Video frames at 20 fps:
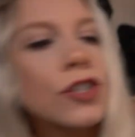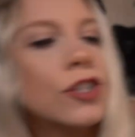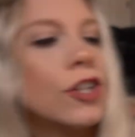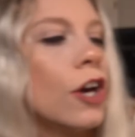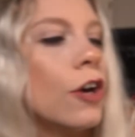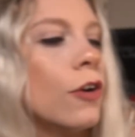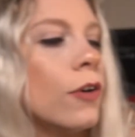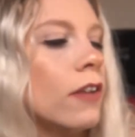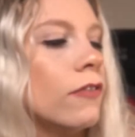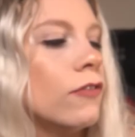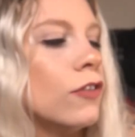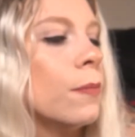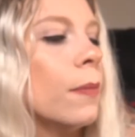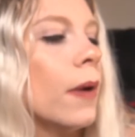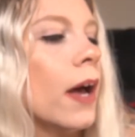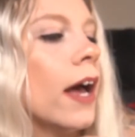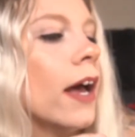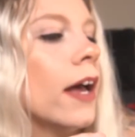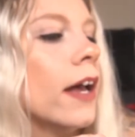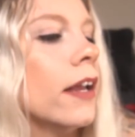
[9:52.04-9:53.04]
So if you
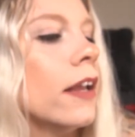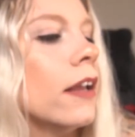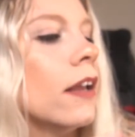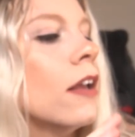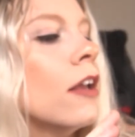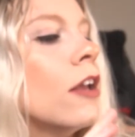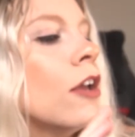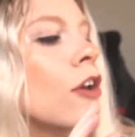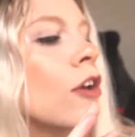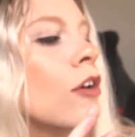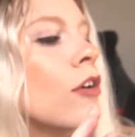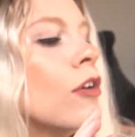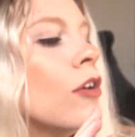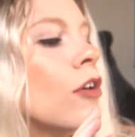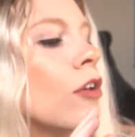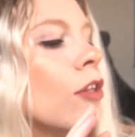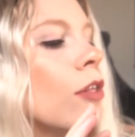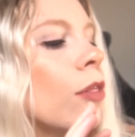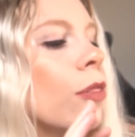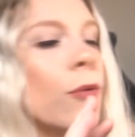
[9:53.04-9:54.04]
buy
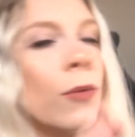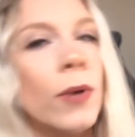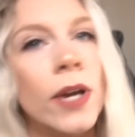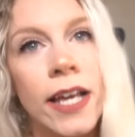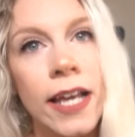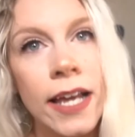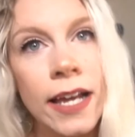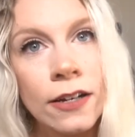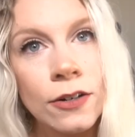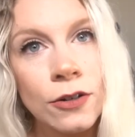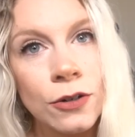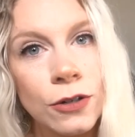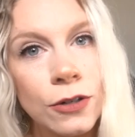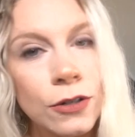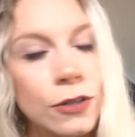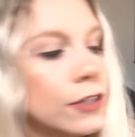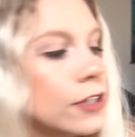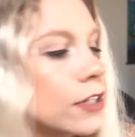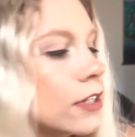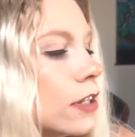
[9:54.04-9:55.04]
3
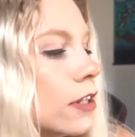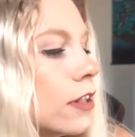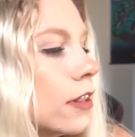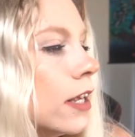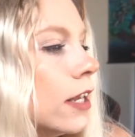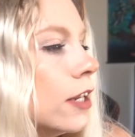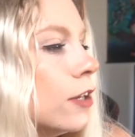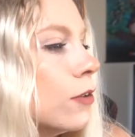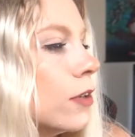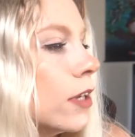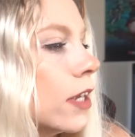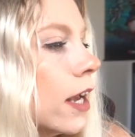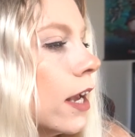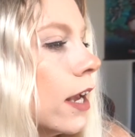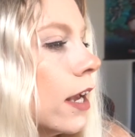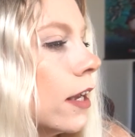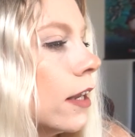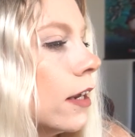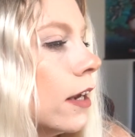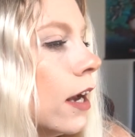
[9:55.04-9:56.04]
candles, then you
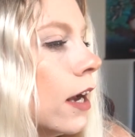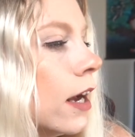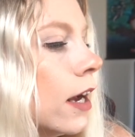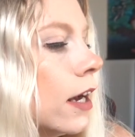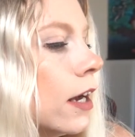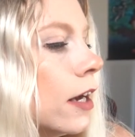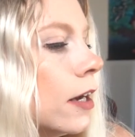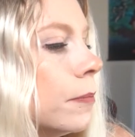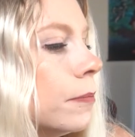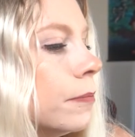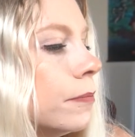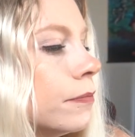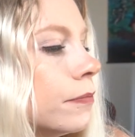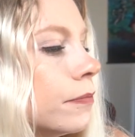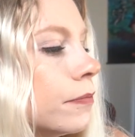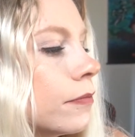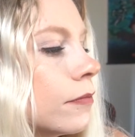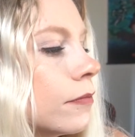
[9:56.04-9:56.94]
get 1